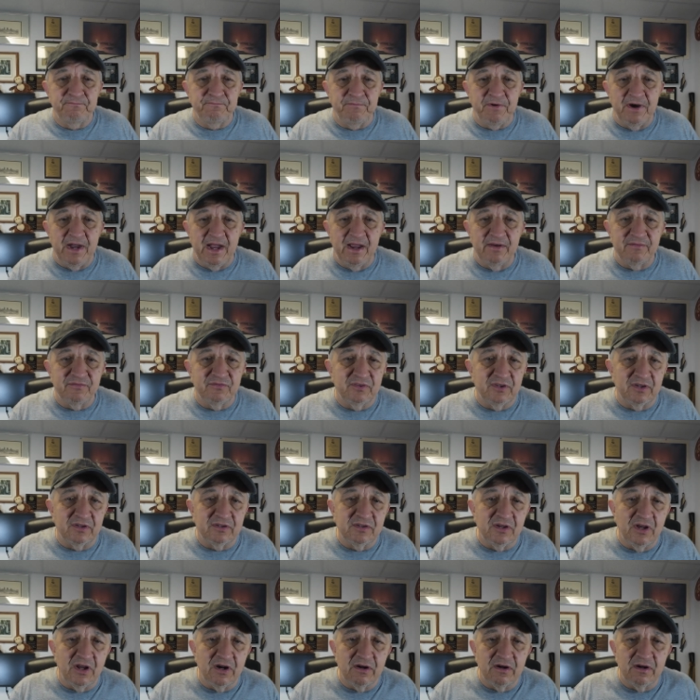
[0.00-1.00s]

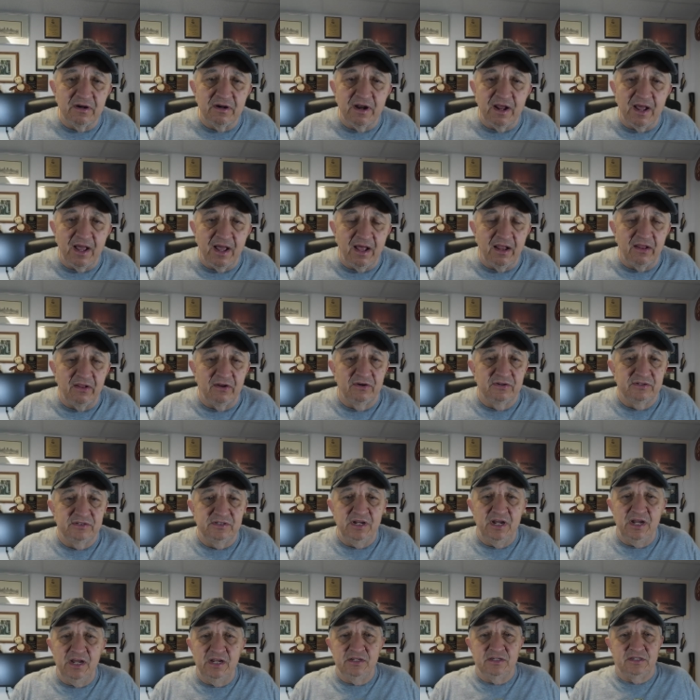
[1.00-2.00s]
$500-600
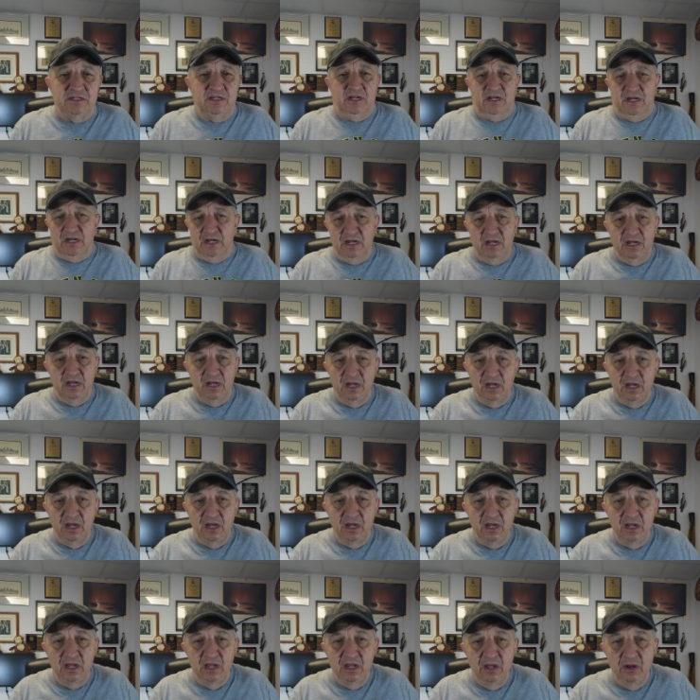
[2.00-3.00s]
easy
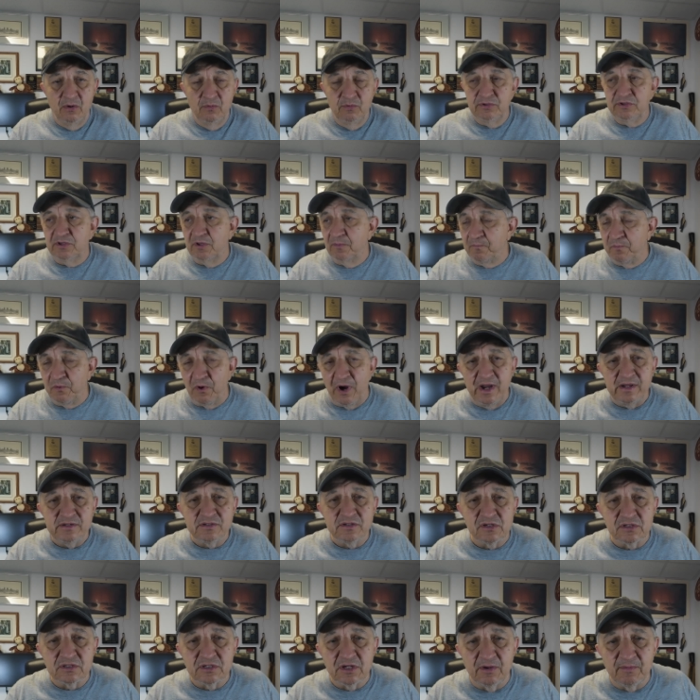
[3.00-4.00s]
with the
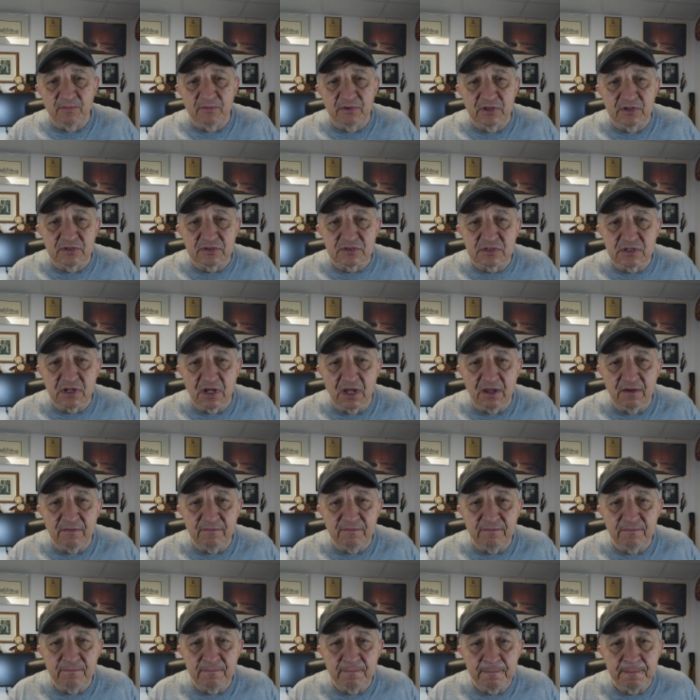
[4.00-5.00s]
price of some of this
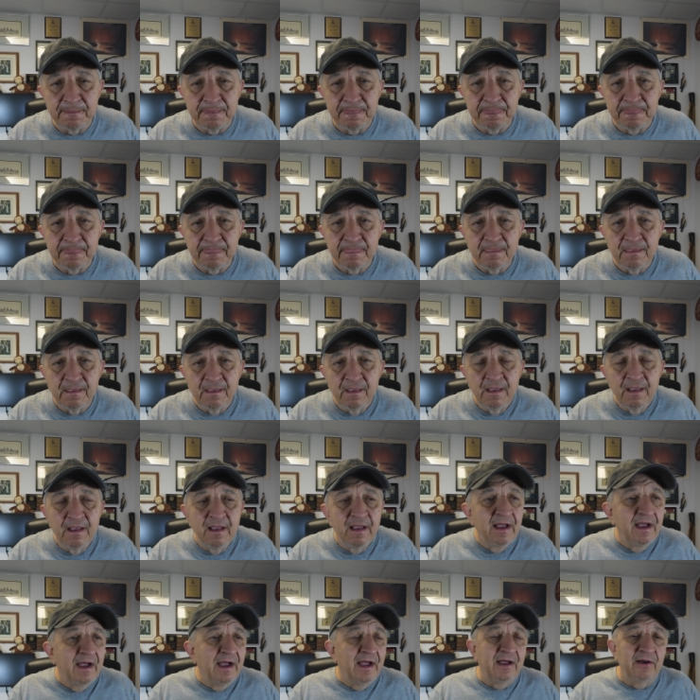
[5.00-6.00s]
stuff.
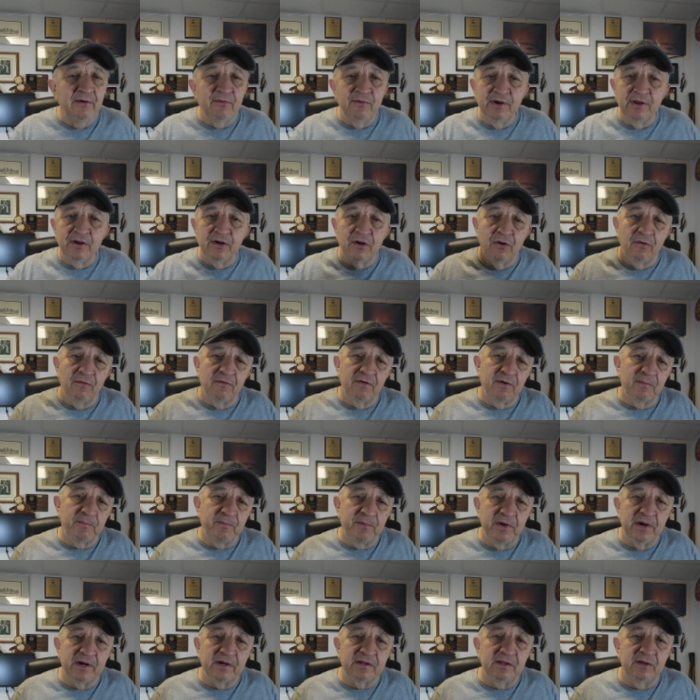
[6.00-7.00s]
I went over to
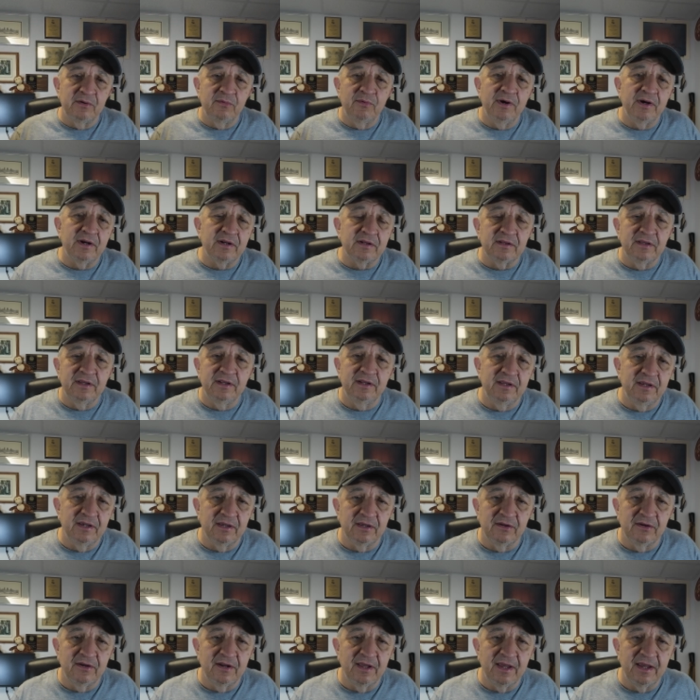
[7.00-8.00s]
Piggly Wiggly the
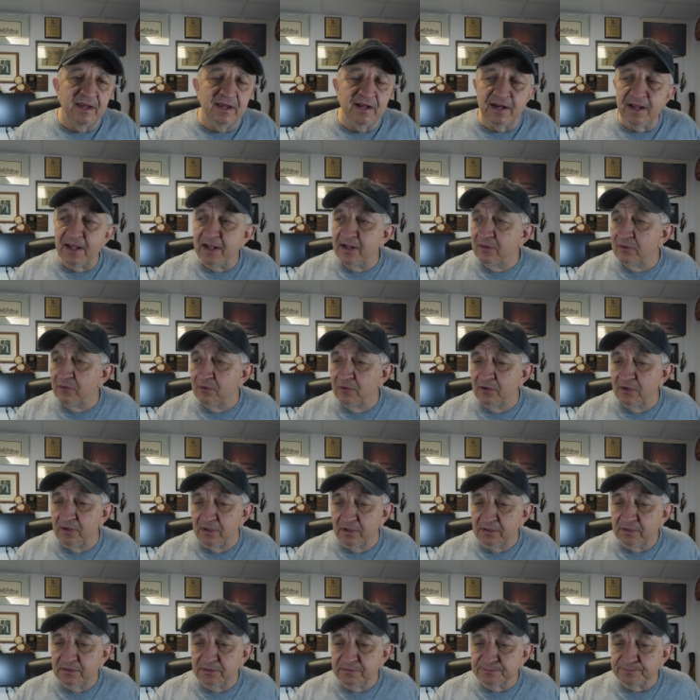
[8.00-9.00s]
other day and I
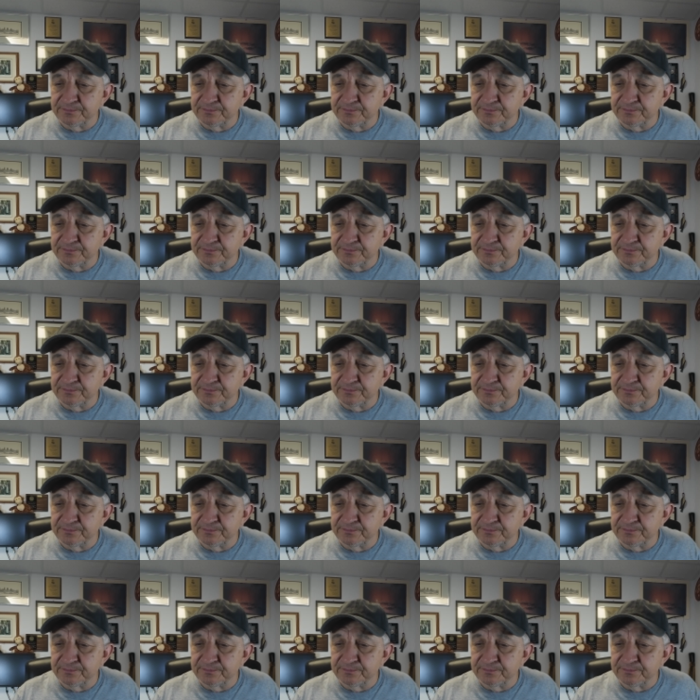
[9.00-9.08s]
looked,